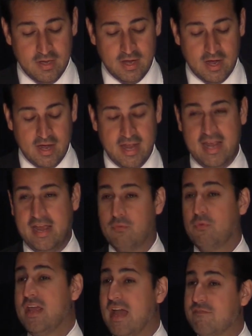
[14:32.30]
Uh, and
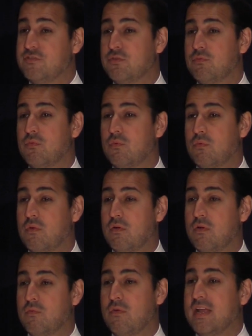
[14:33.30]
we have to
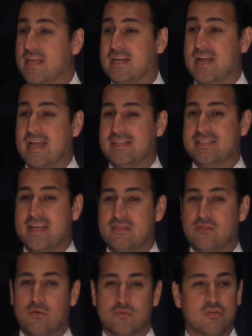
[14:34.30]
recognize
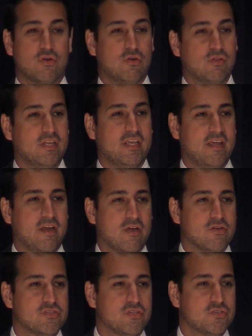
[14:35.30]
that those early
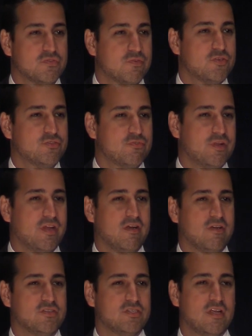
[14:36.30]
years, those first three
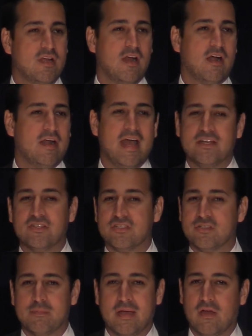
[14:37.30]
years, are not
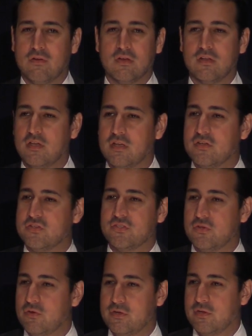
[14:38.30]
just about
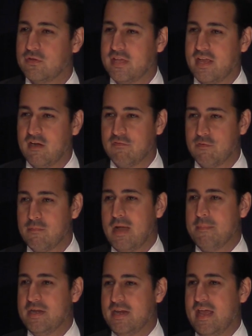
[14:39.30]
custodial care for
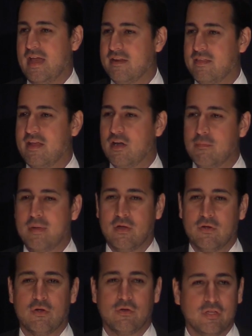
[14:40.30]
mom and dad, they are
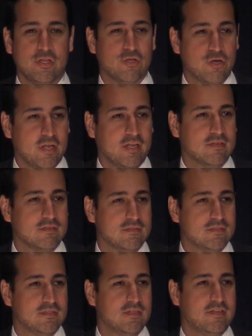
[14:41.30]
about early learning.
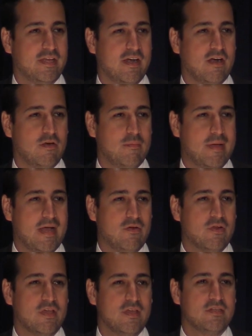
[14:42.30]
They are
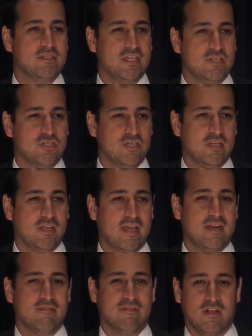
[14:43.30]
about teaching
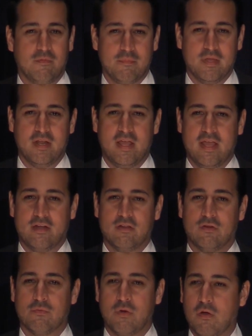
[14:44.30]
and development and
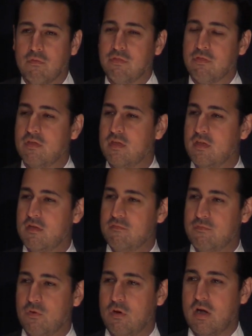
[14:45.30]
growth
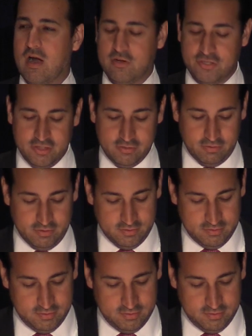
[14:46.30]
for our children.